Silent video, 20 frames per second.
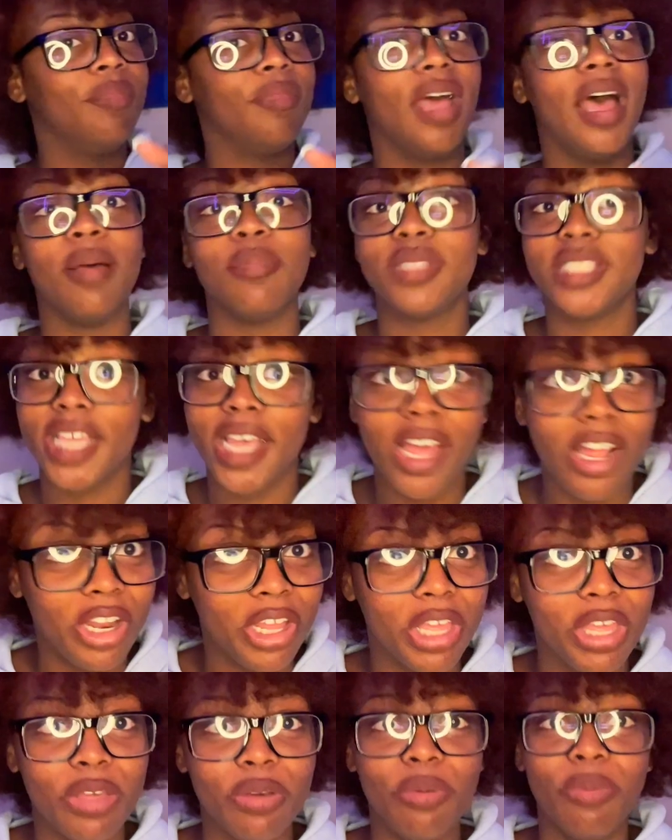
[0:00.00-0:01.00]
I'm
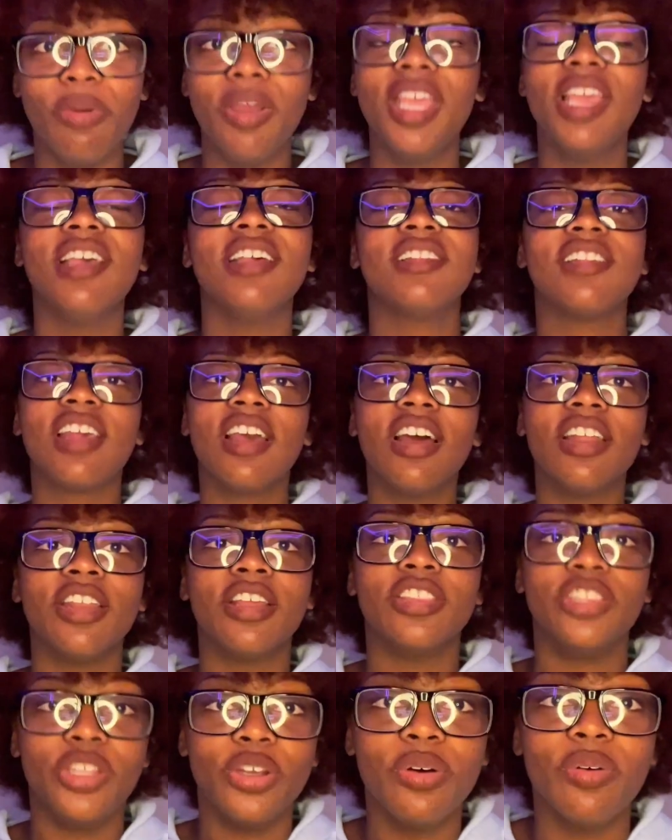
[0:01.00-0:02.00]
telling you, he's gonna
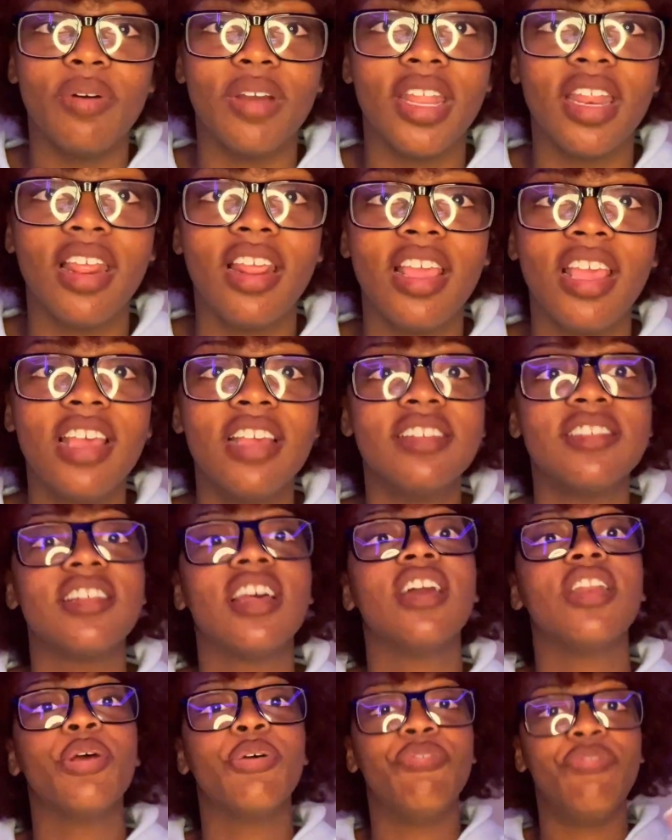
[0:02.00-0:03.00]
do it. He's
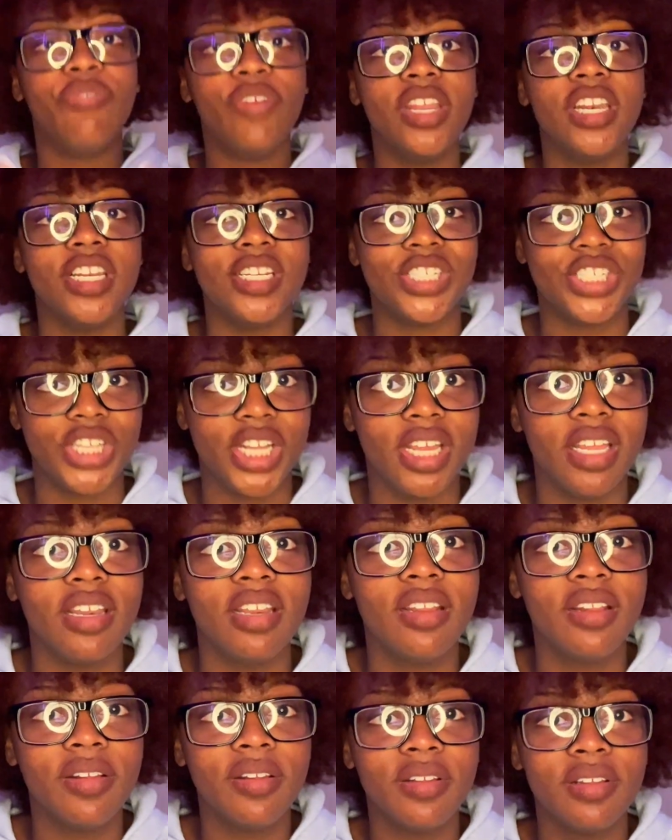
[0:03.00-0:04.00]
gonna finish it.
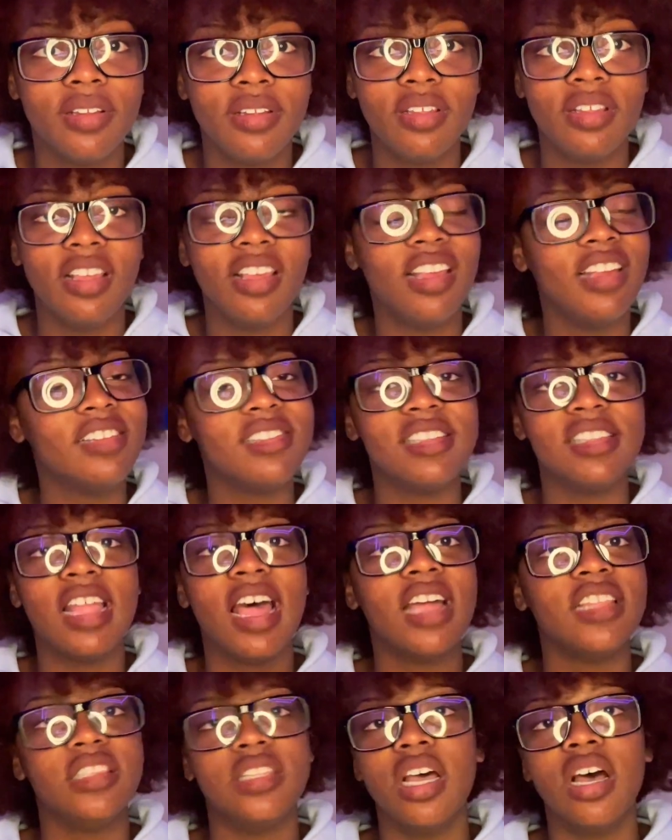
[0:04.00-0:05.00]
He's
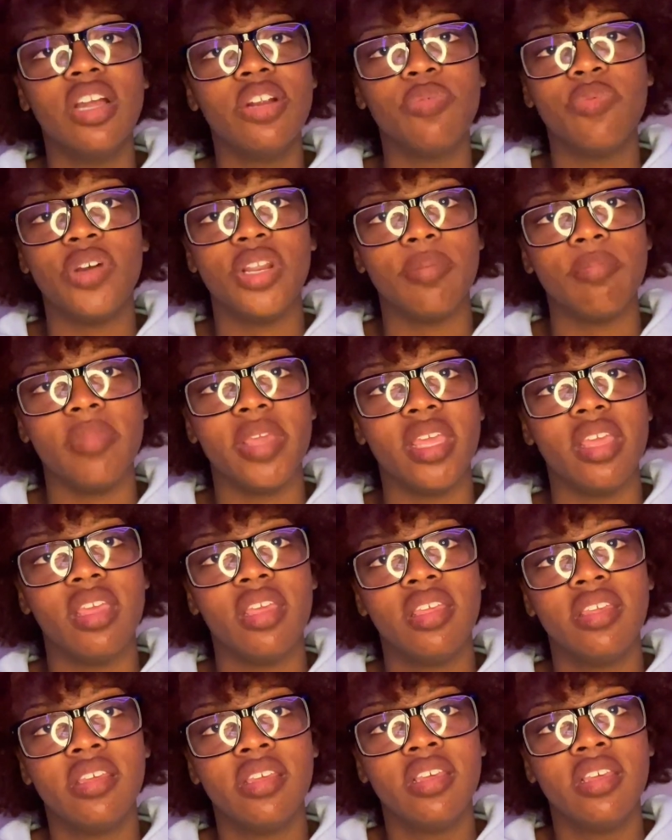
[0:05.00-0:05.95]
not done with me.